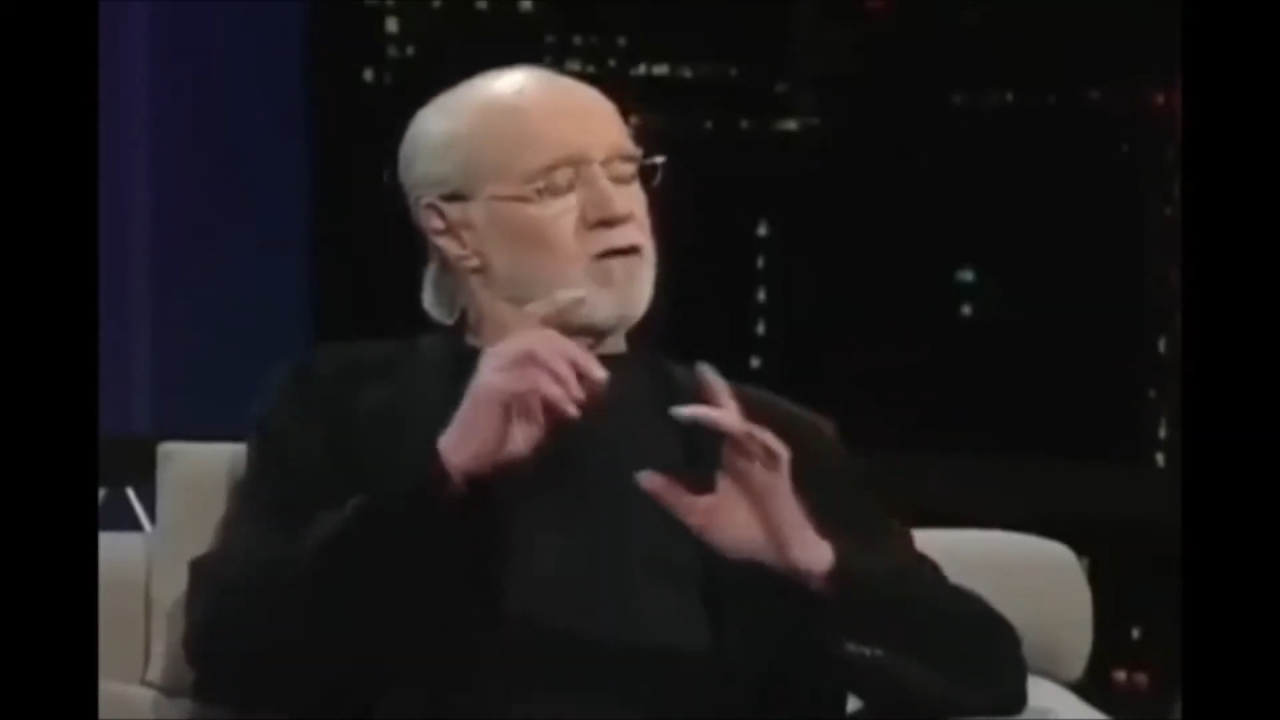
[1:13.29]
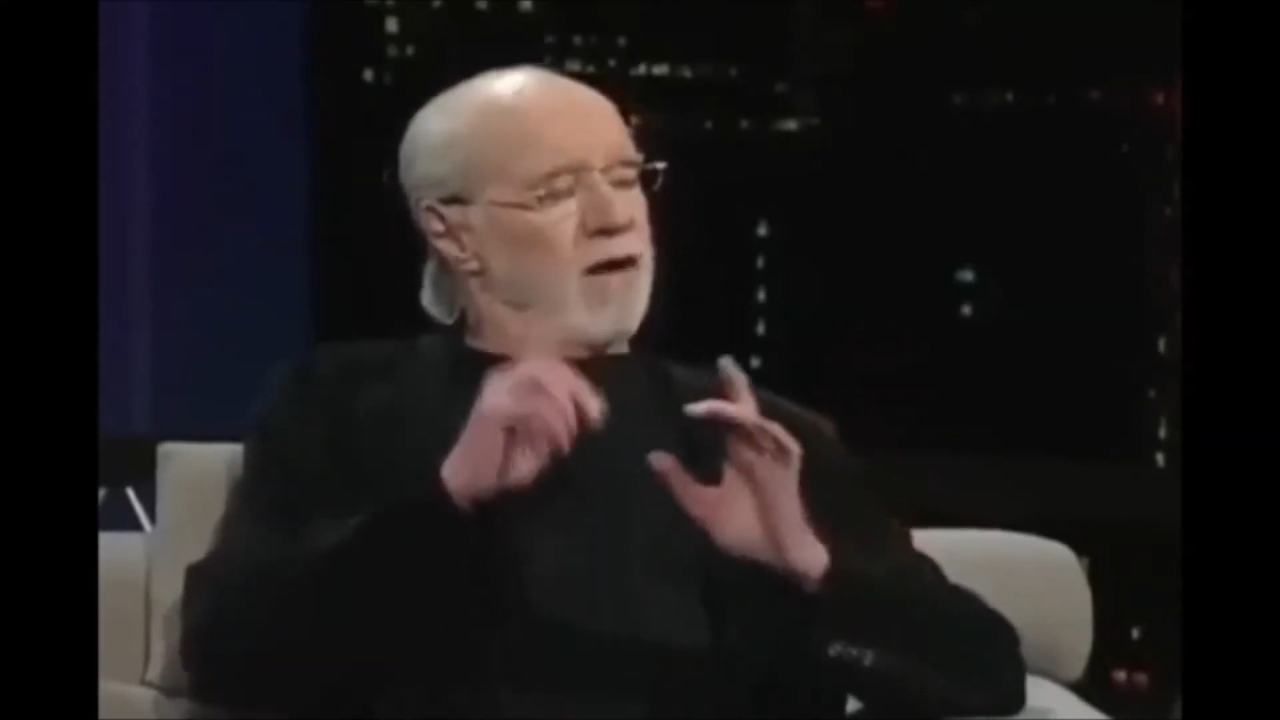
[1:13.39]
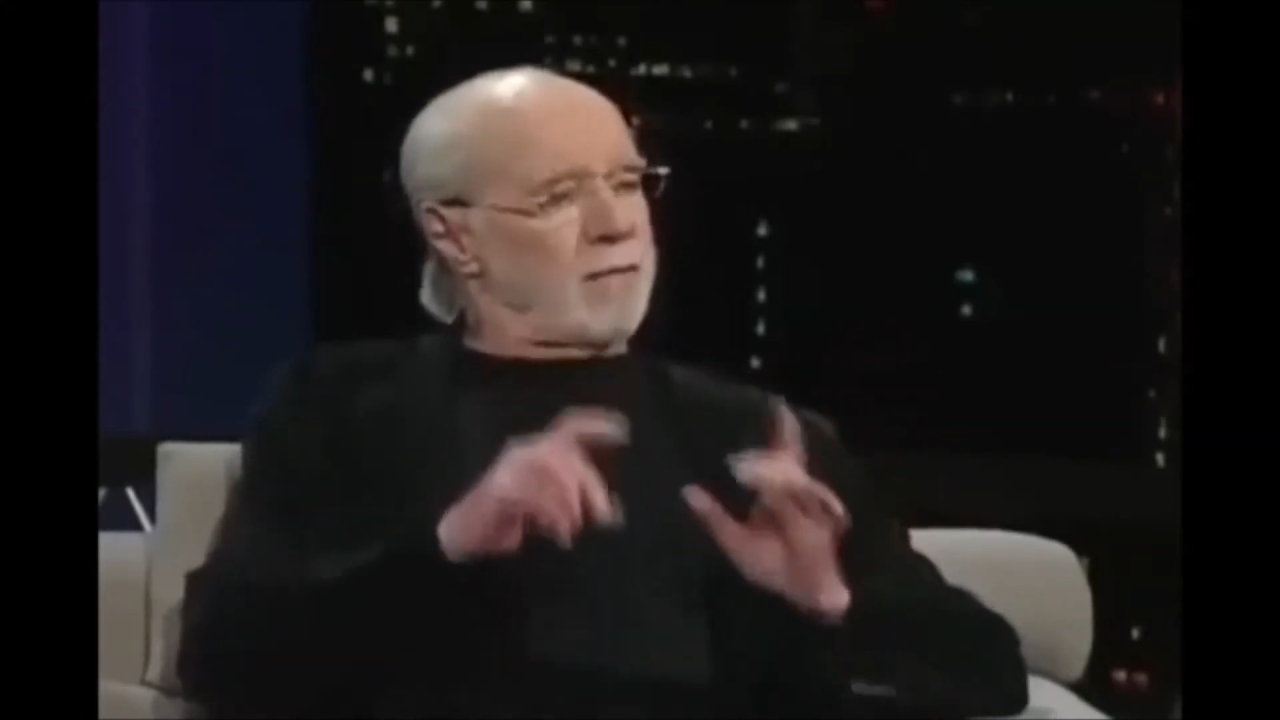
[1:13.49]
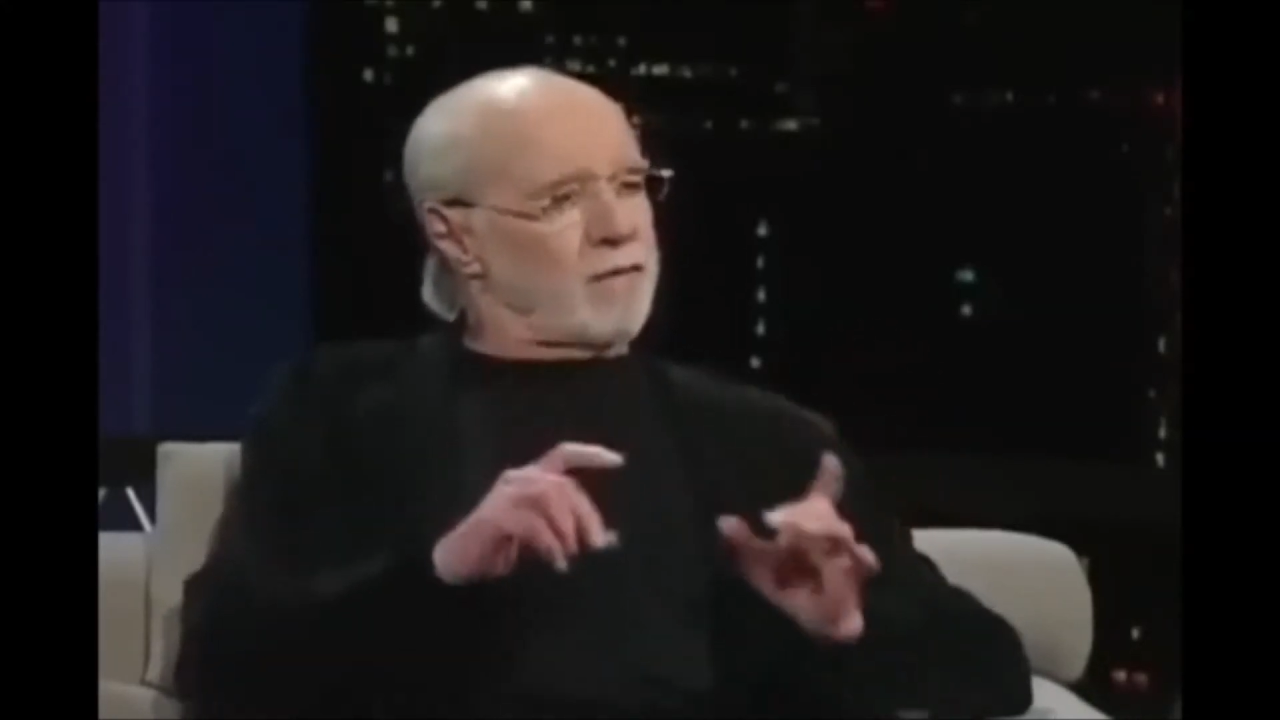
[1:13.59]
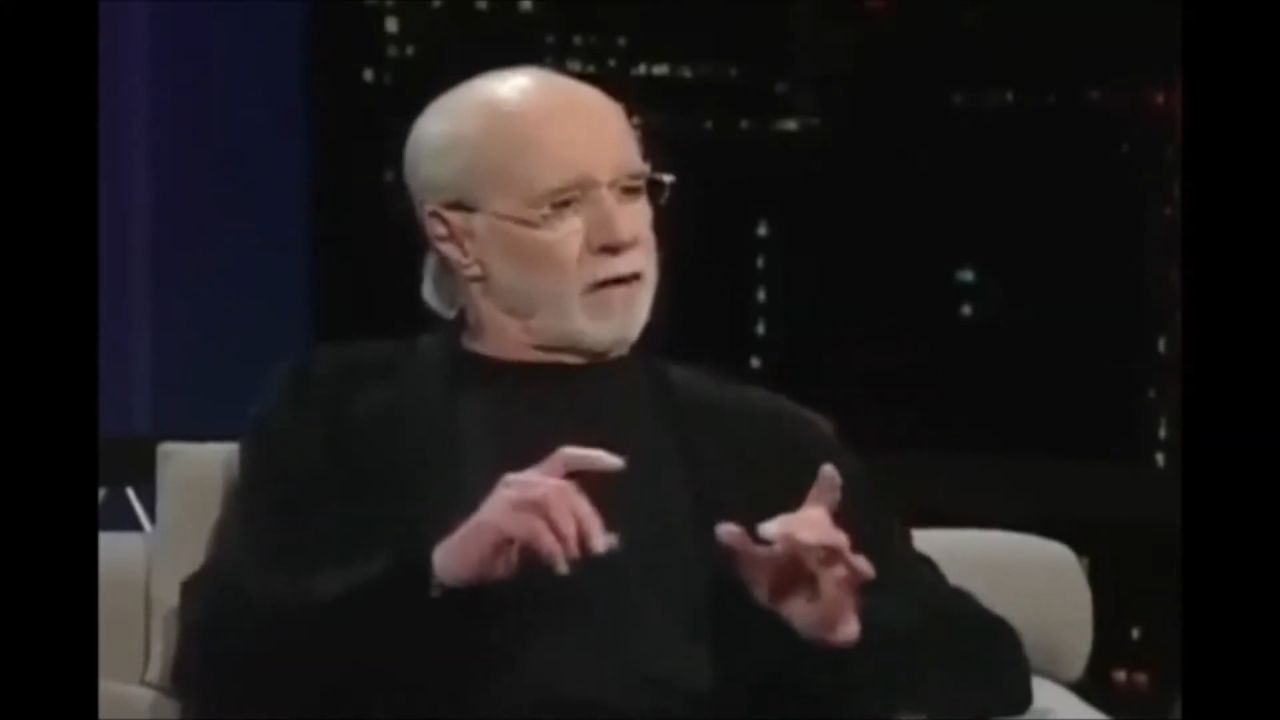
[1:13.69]

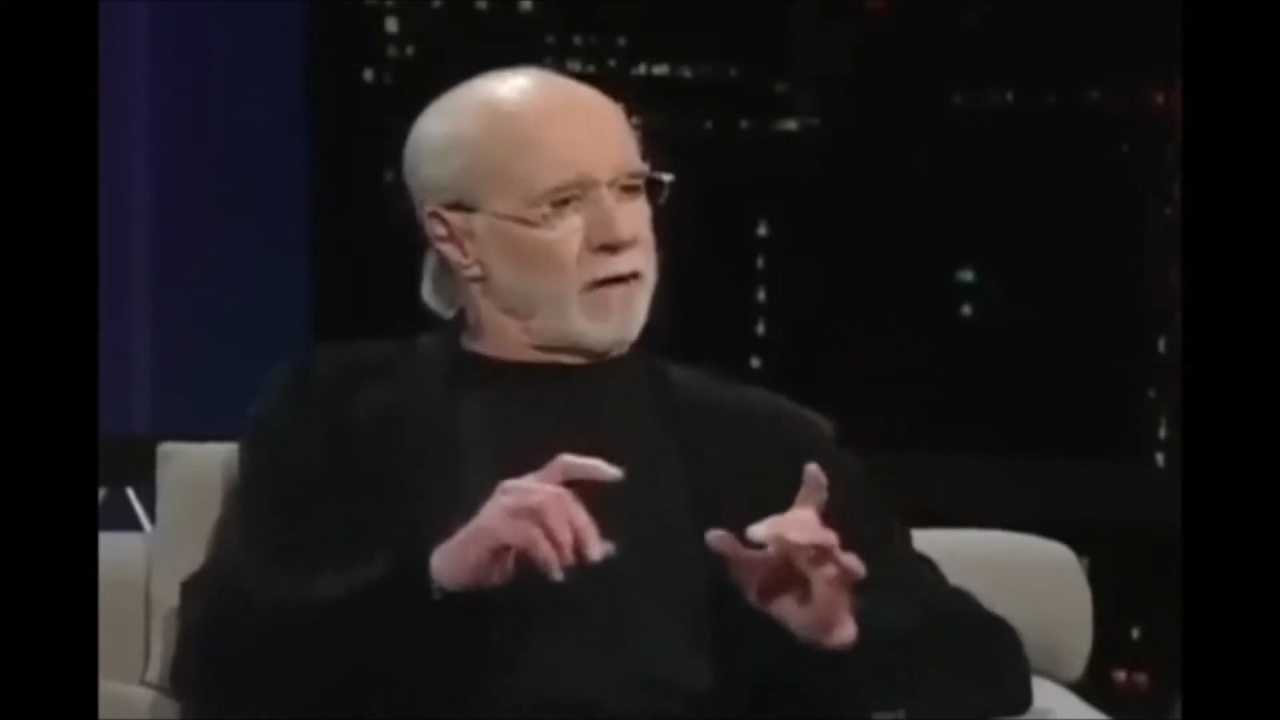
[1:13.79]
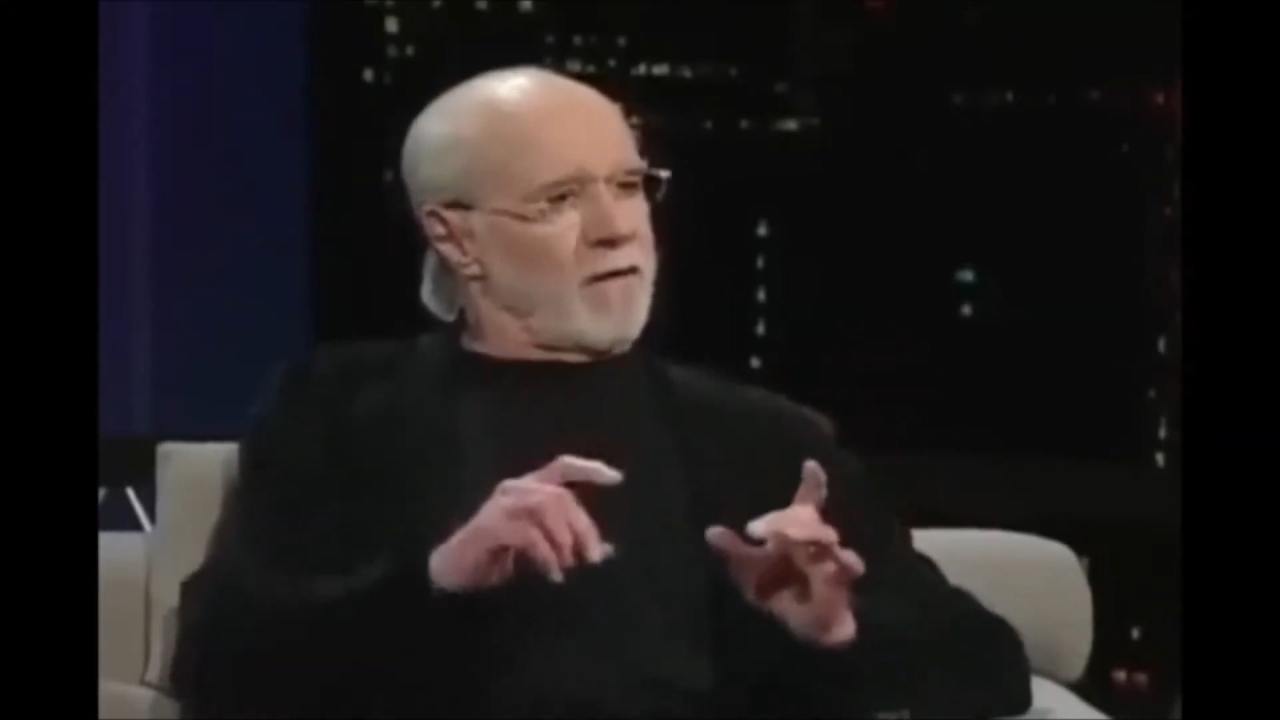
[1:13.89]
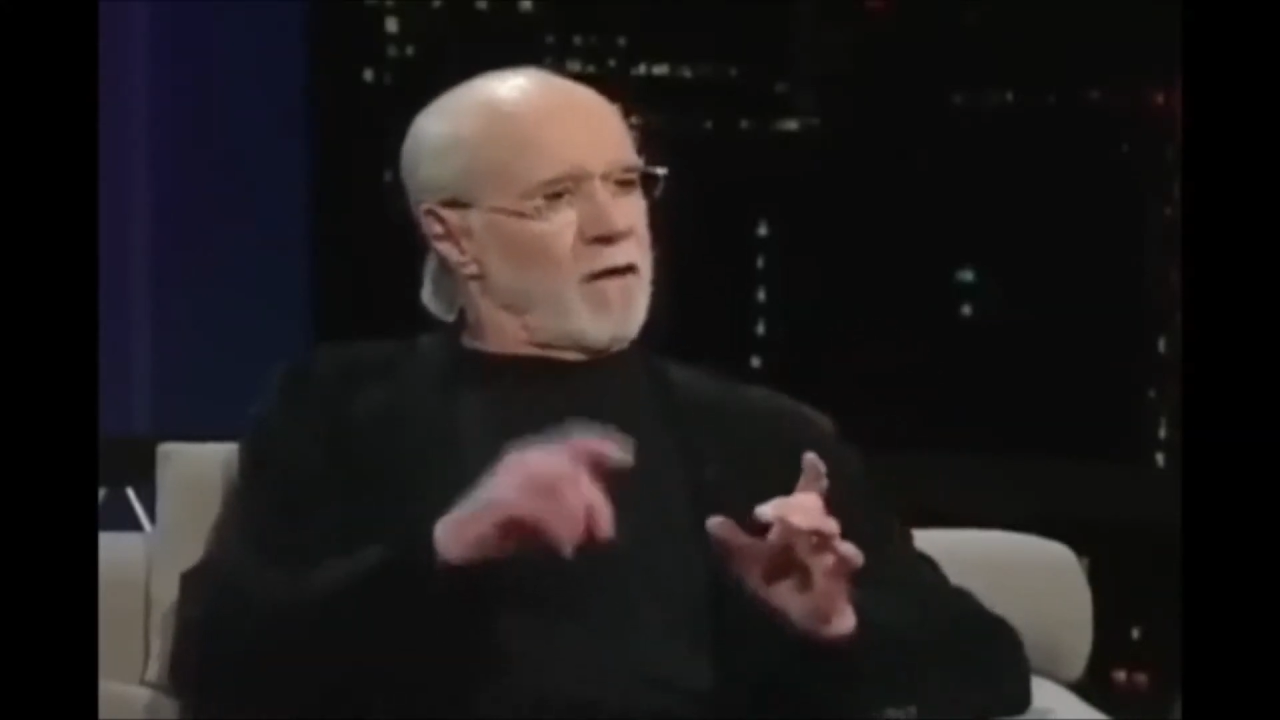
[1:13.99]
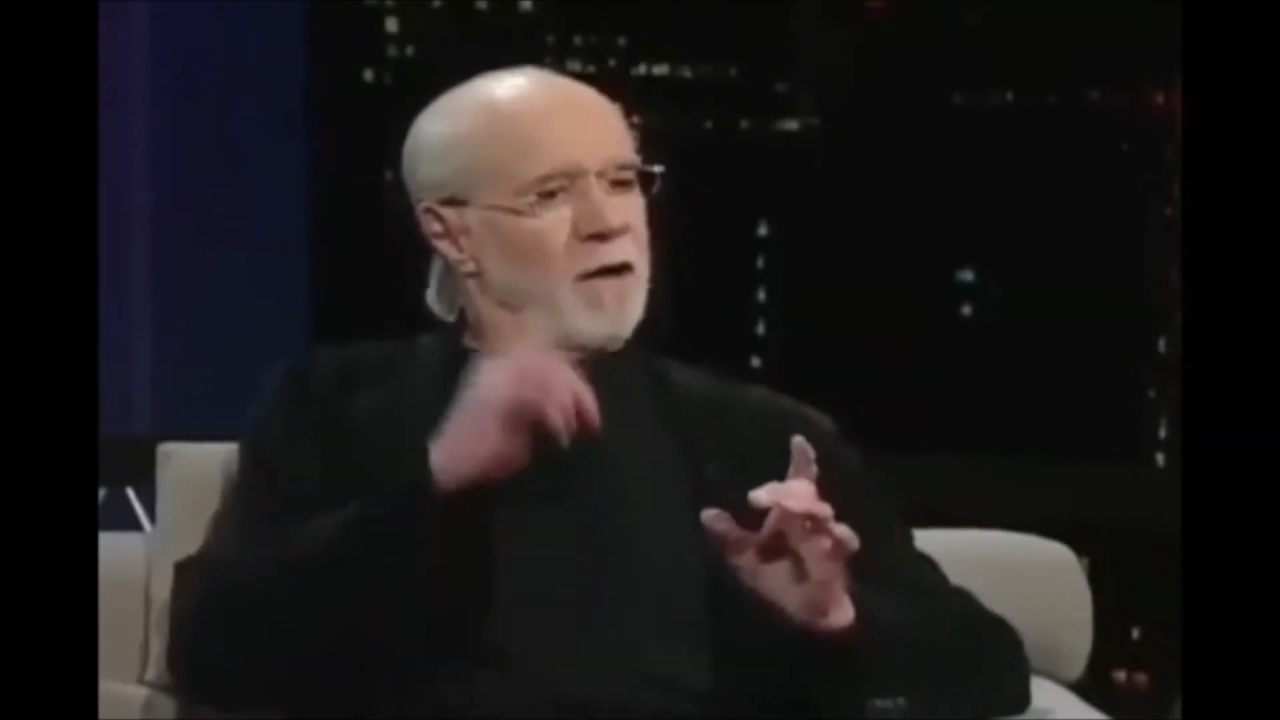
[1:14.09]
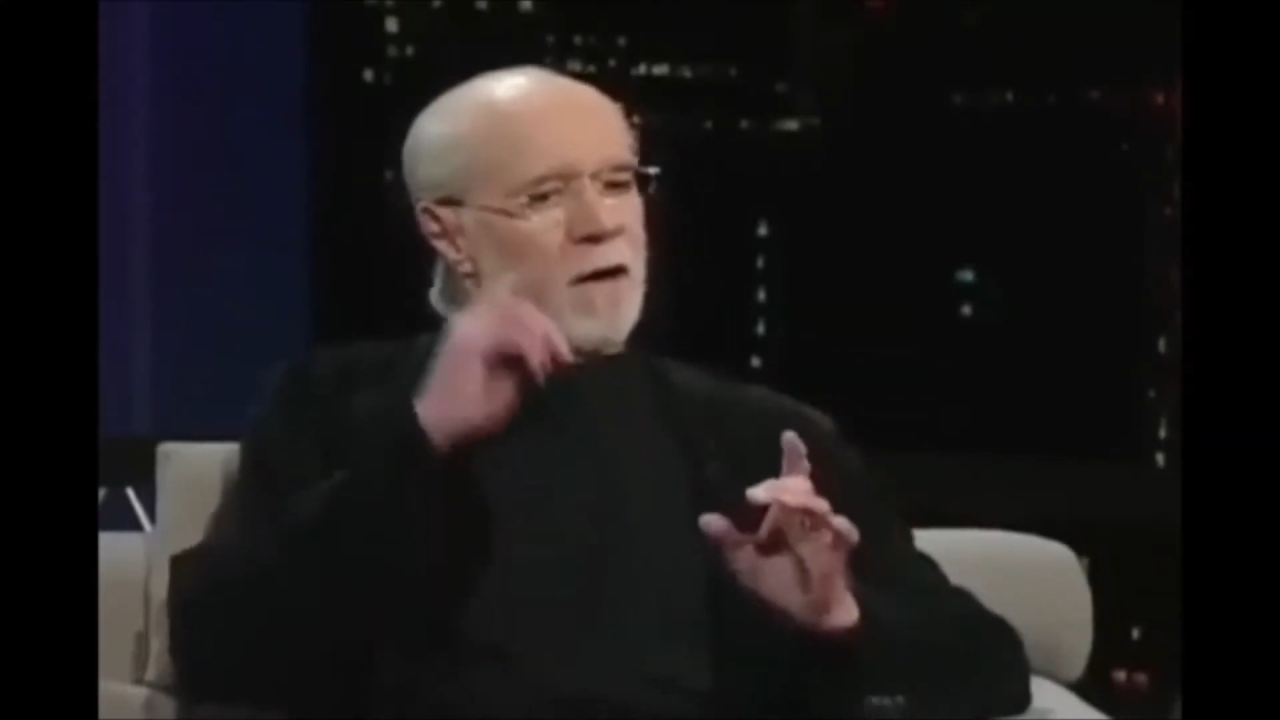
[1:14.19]
same thing.